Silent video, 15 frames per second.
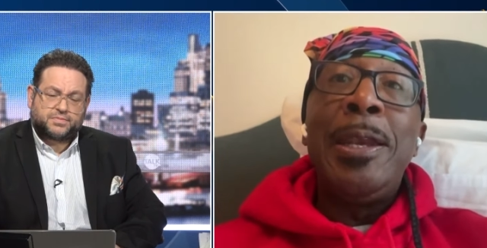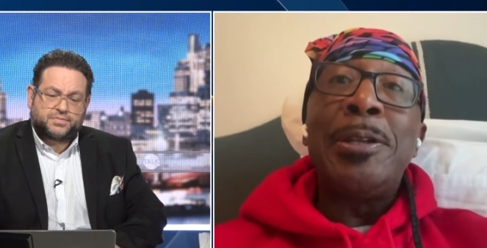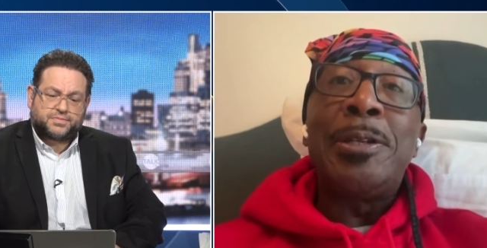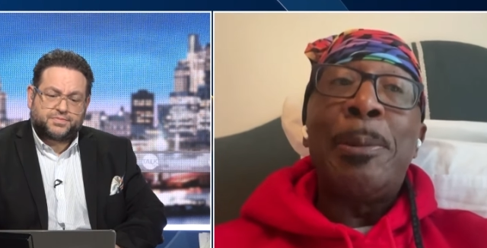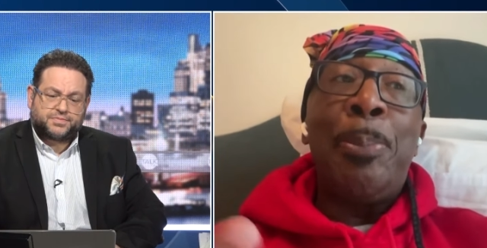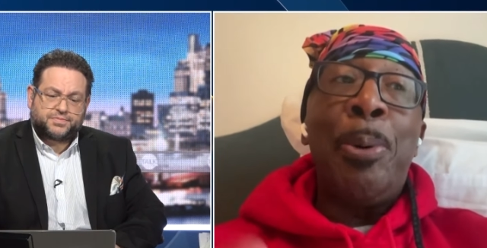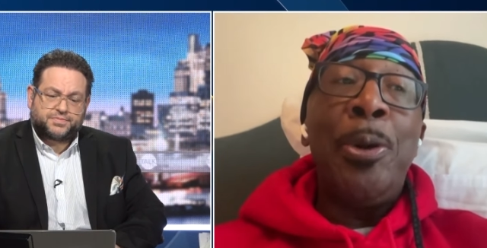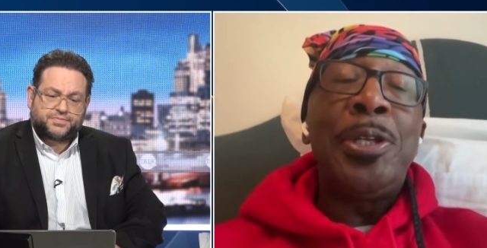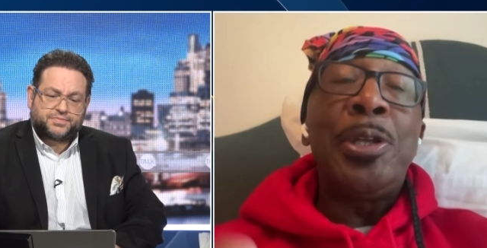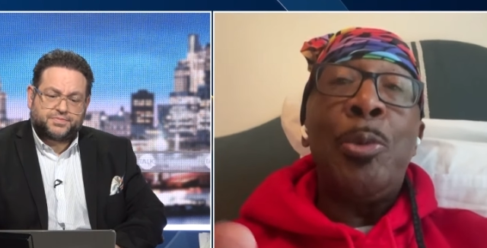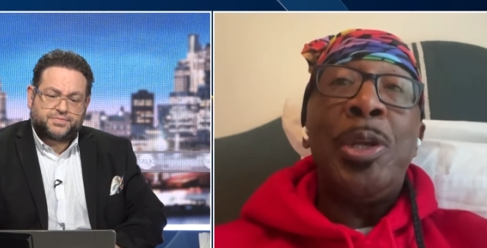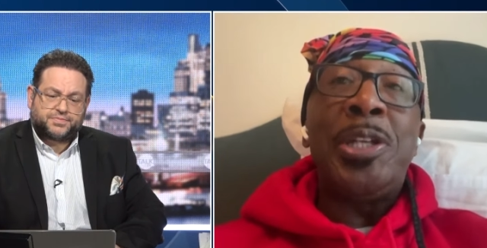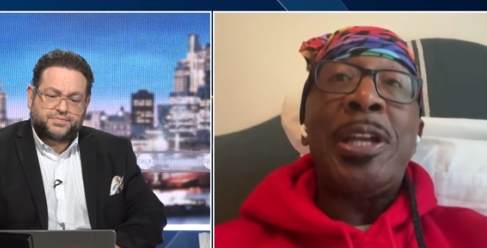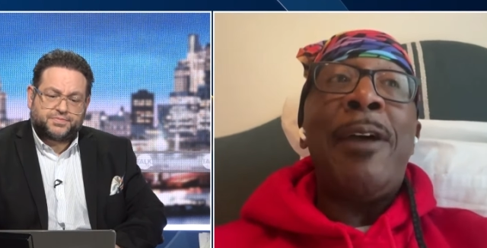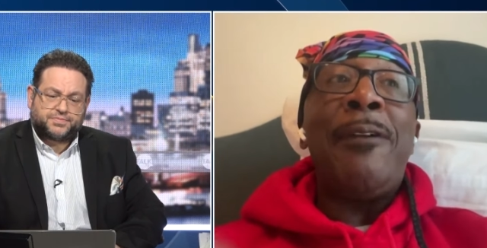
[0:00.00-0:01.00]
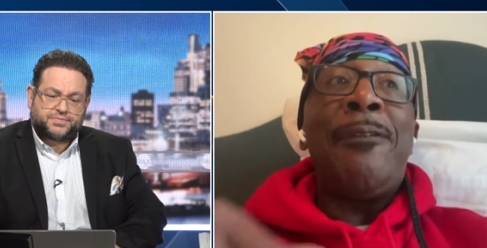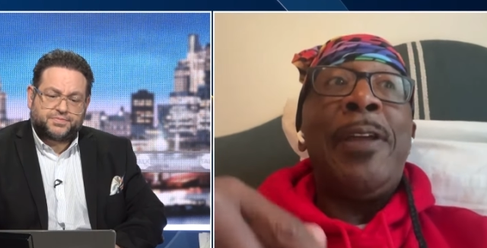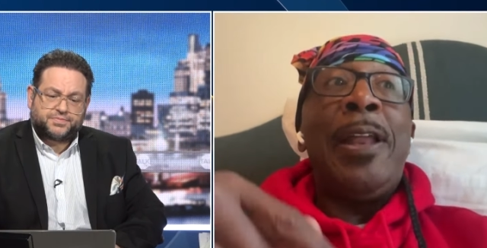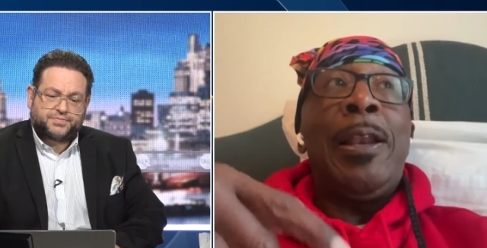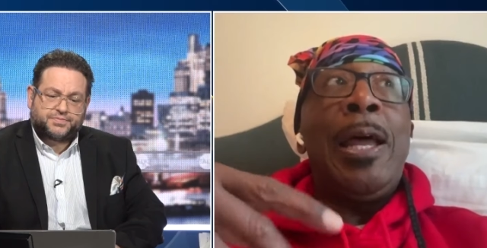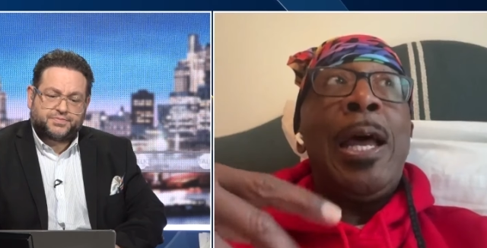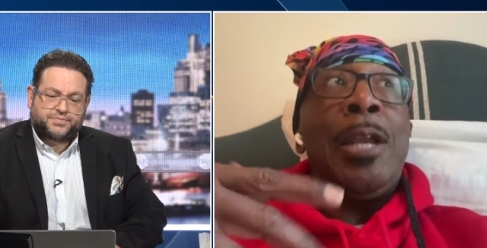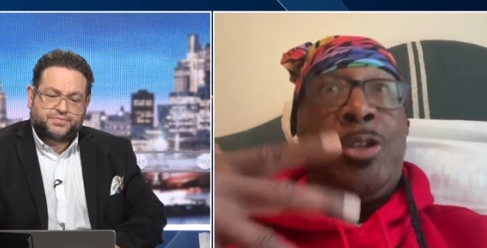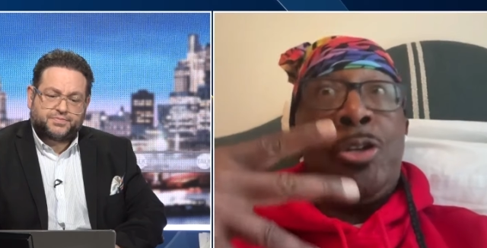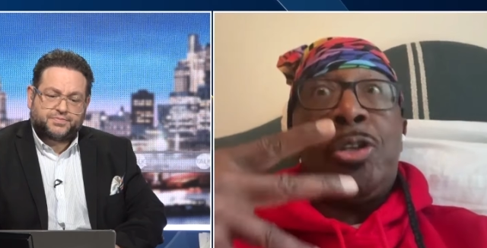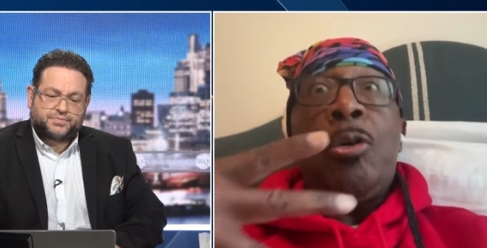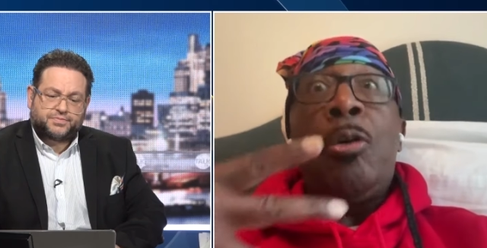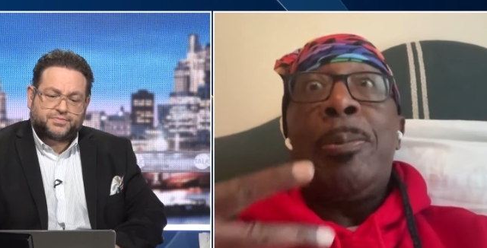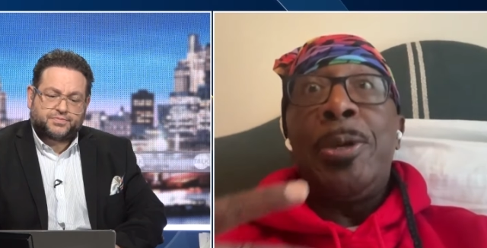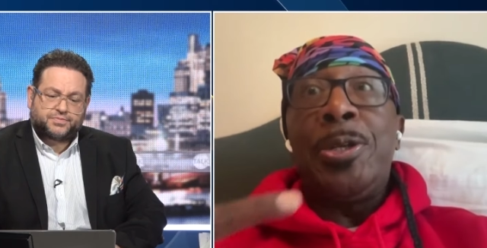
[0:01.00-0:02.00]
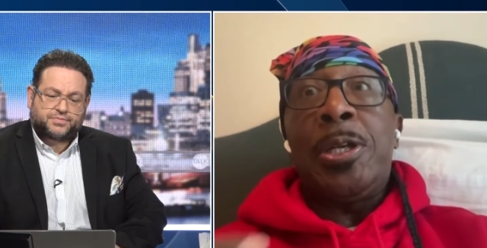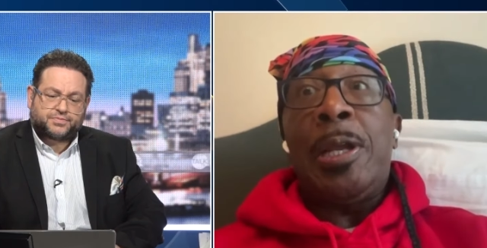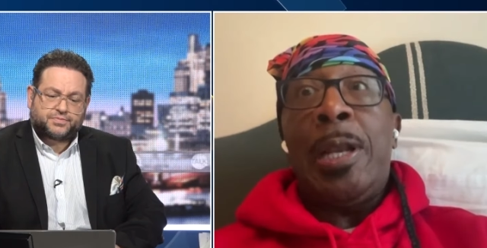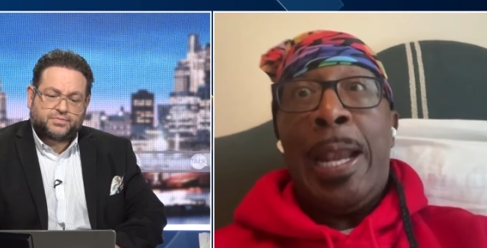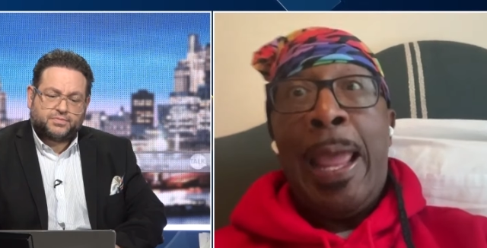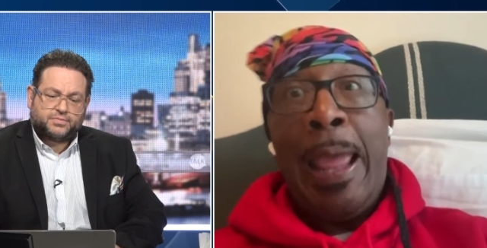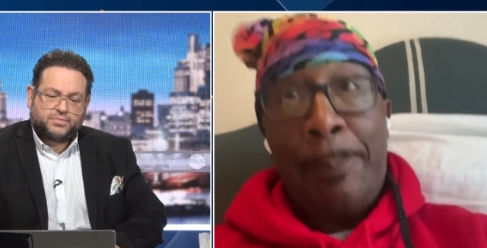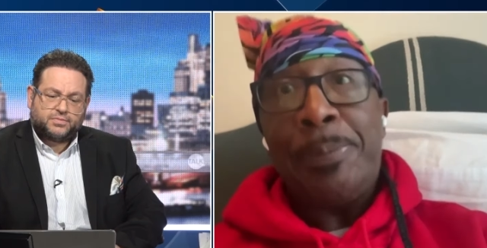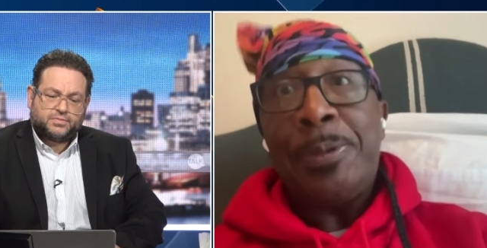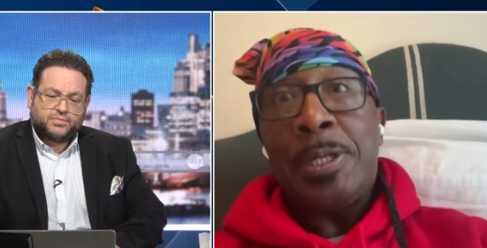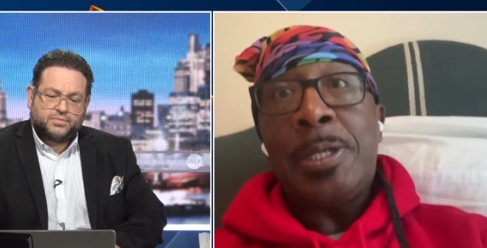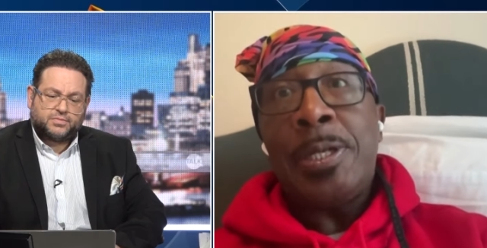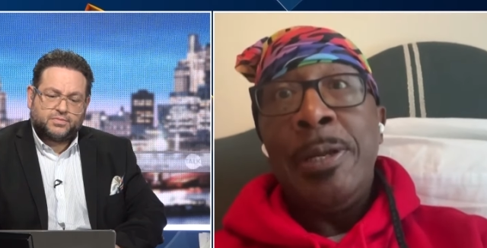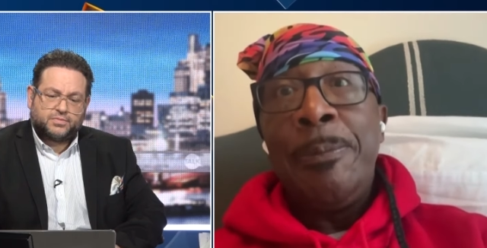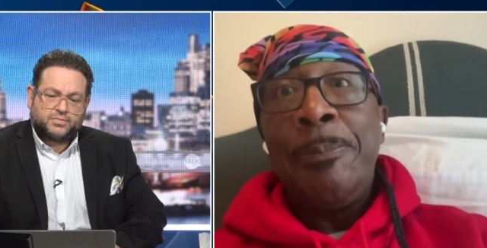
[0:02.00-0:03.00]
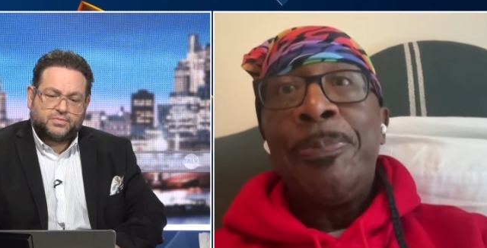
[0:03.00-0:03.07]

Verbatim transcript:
Speaker 1: There's a point at which I felt I just almost collapsed.